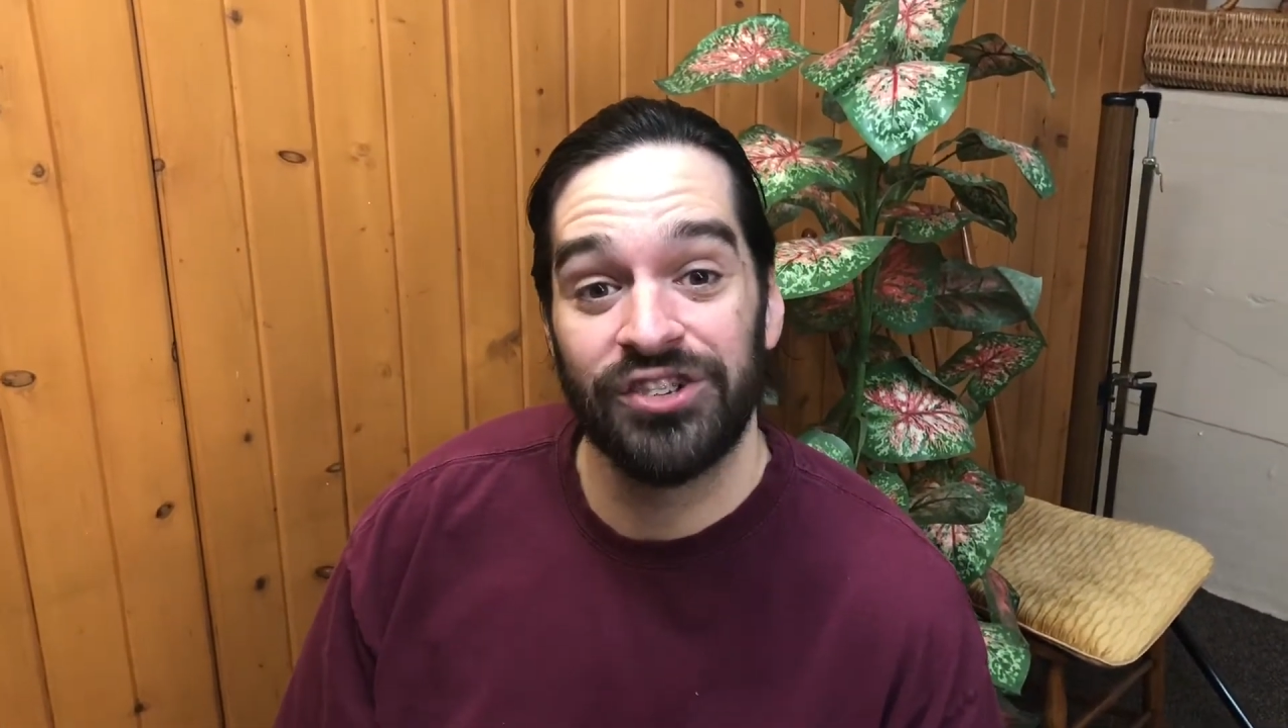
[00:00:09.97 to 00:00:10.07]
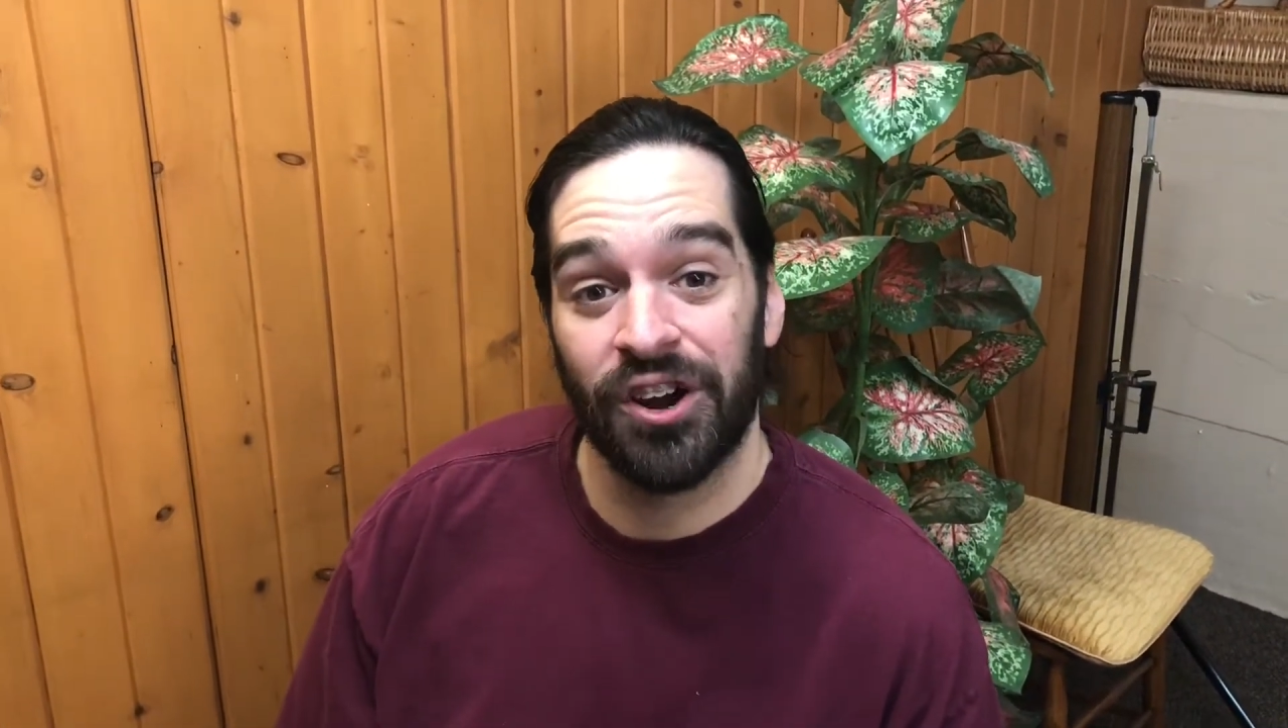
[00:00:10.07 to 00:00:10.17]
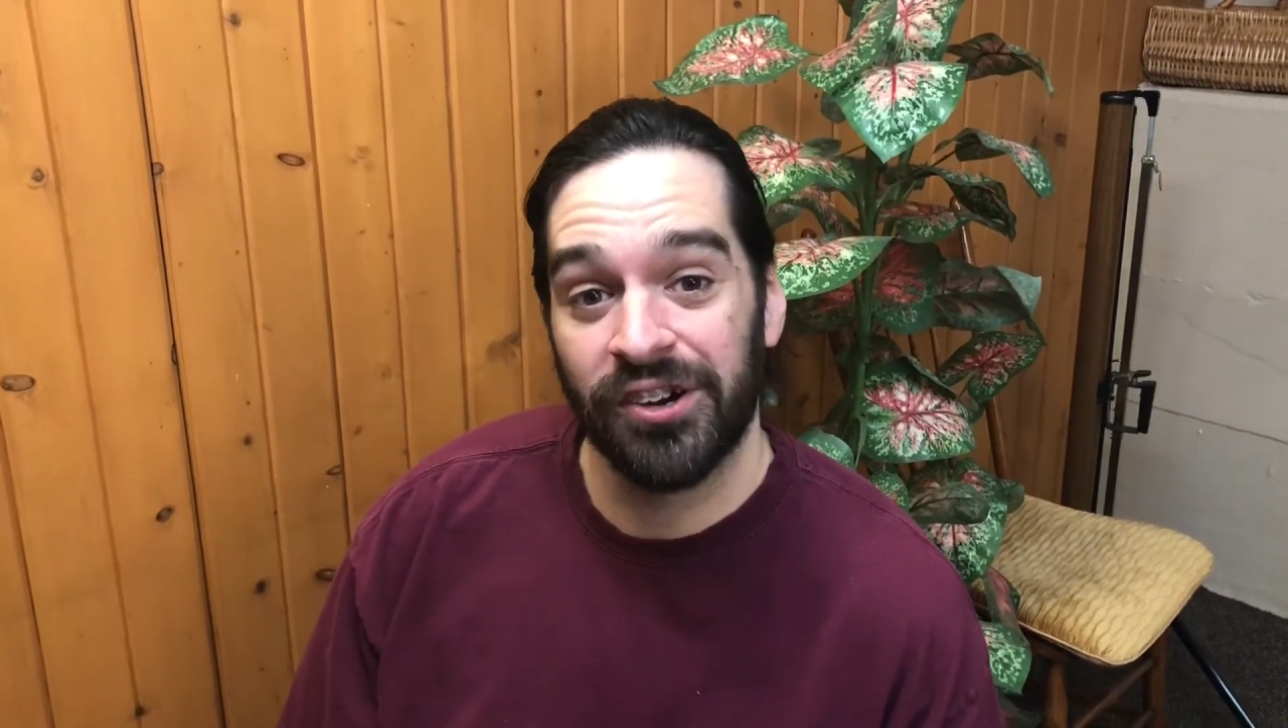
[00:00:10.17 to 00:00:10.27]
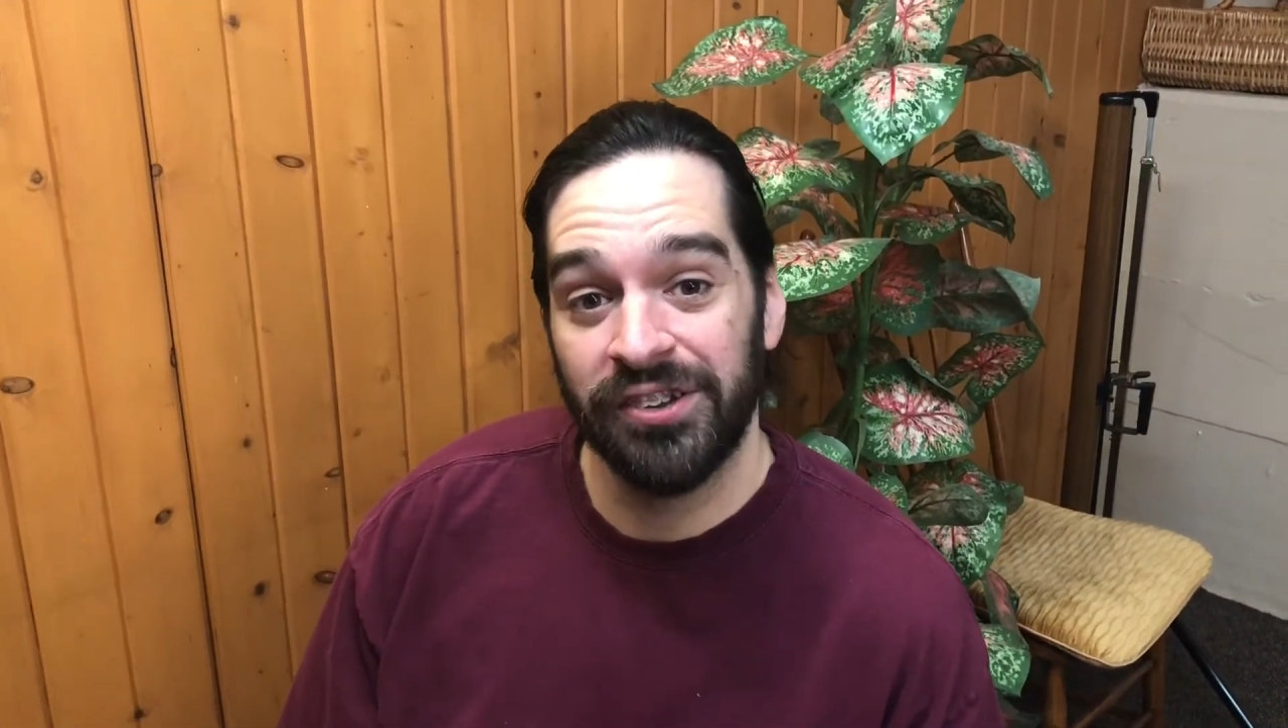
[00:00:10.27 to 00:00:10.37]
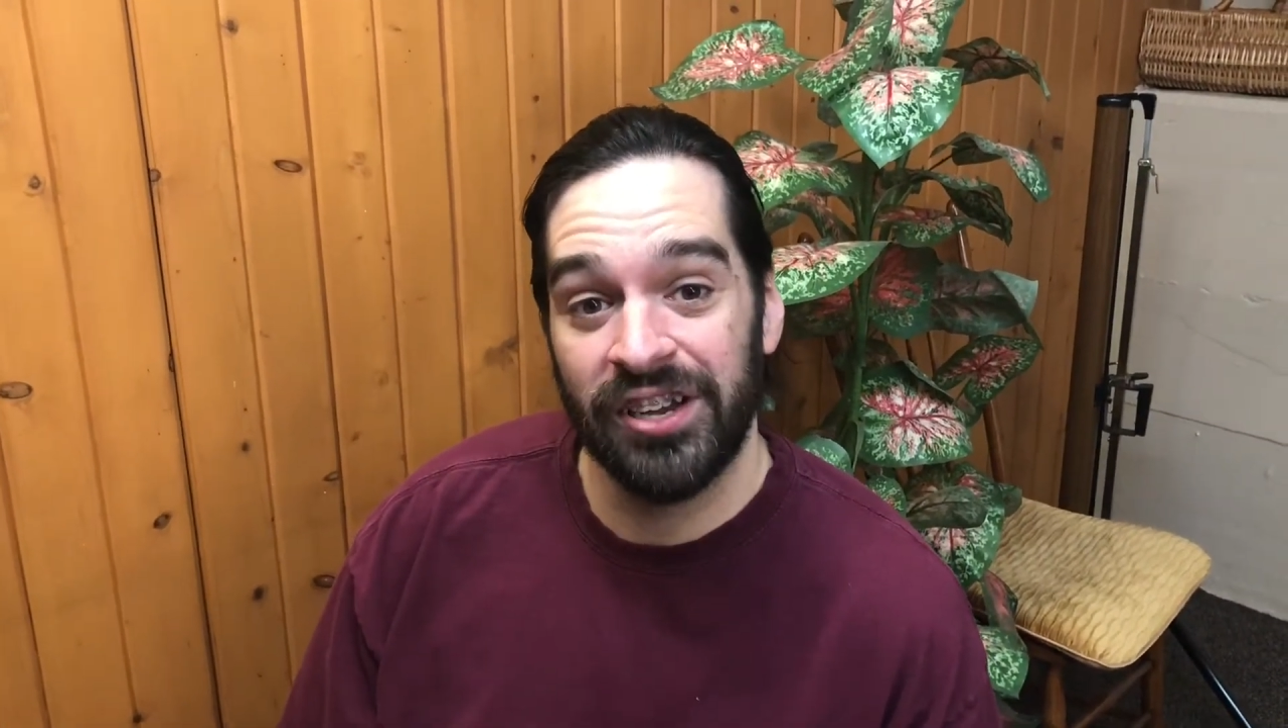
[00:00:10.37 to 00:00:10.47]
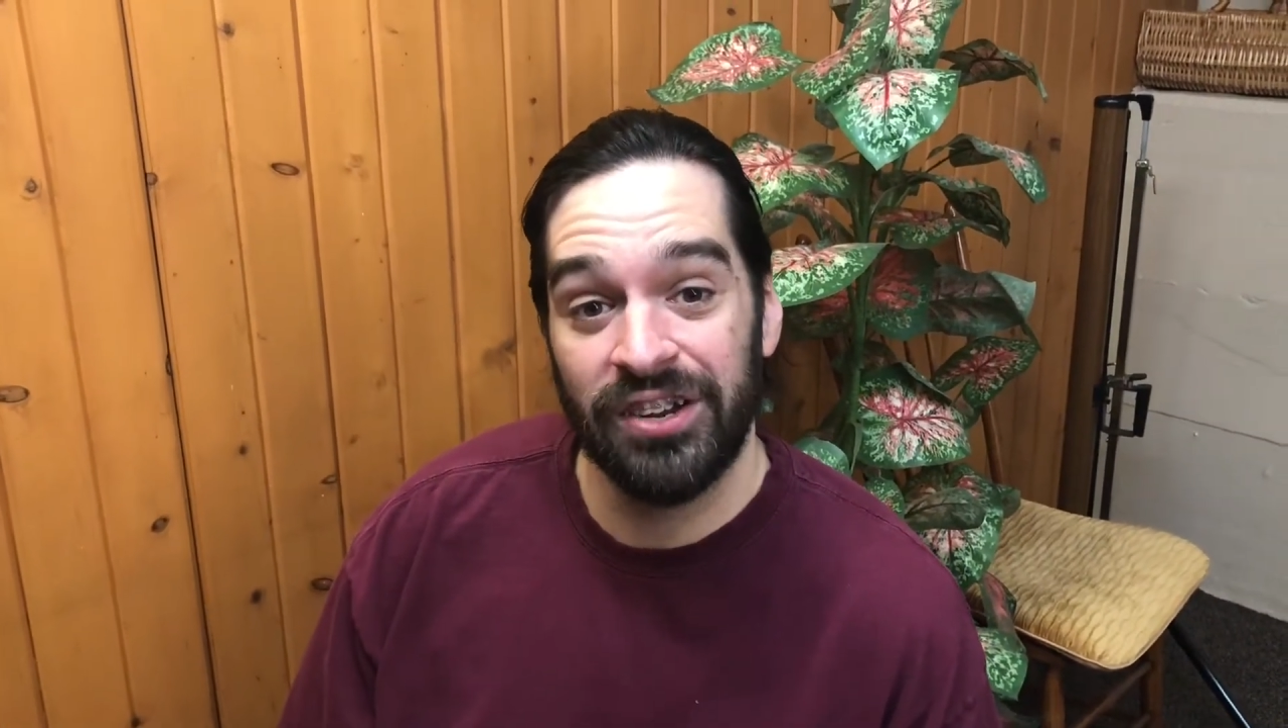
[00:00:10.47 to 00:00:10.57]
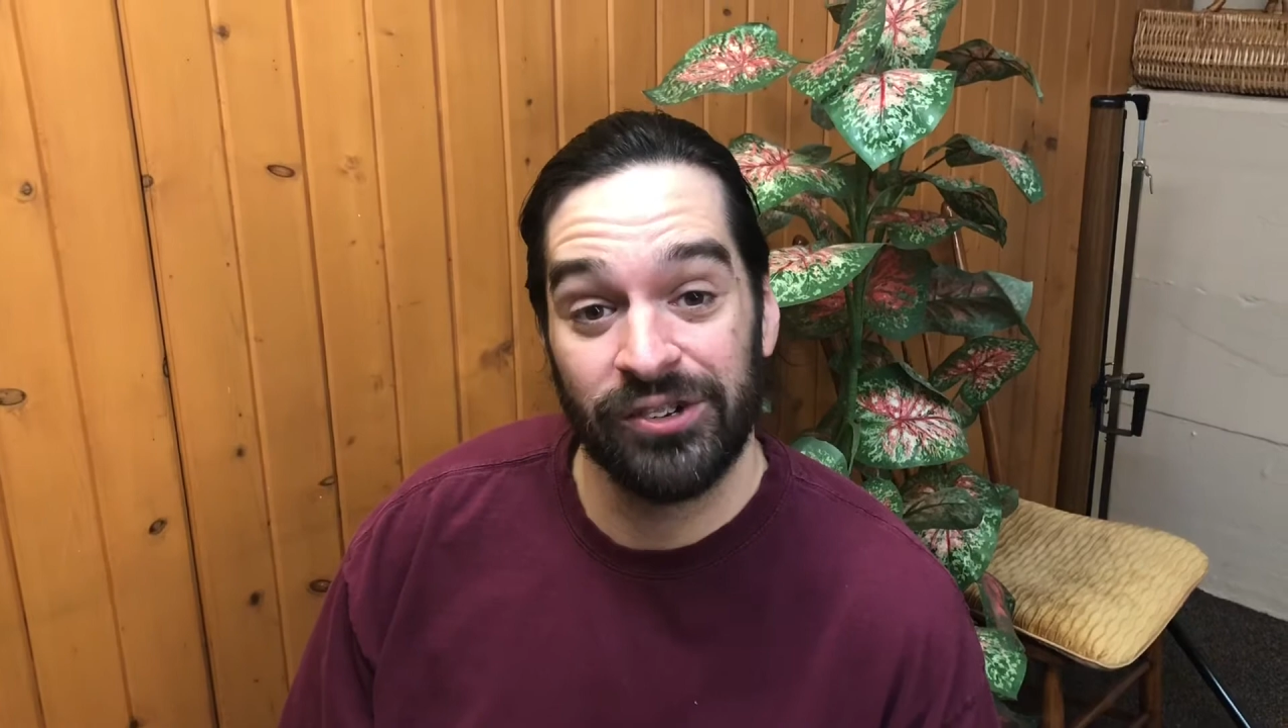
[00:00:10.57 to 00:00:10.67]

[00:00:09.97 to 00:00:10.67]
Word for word: Charlton